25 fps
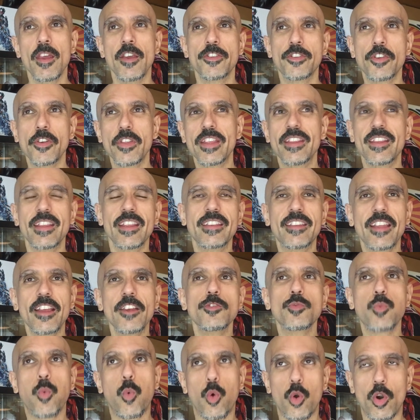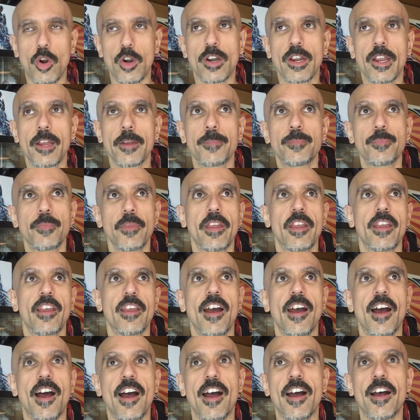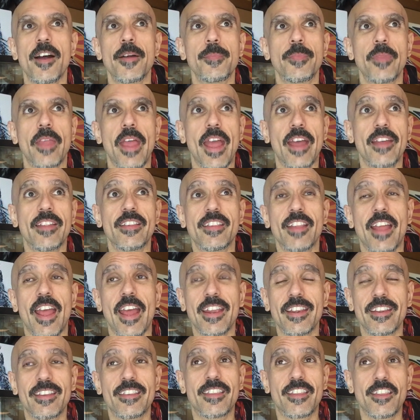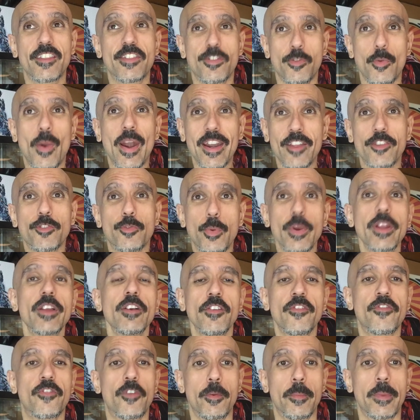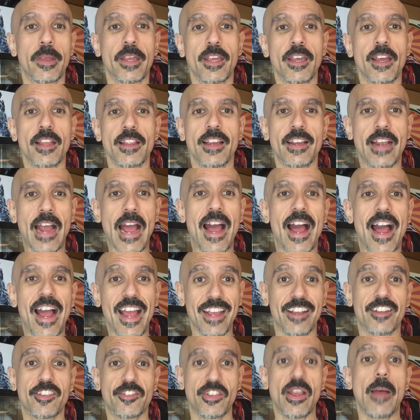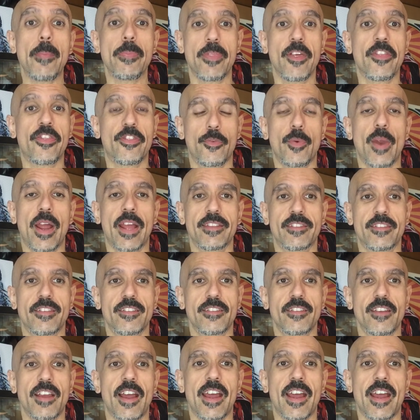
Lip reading: So it does work, and the threat is real for me. Like, I accept the threat.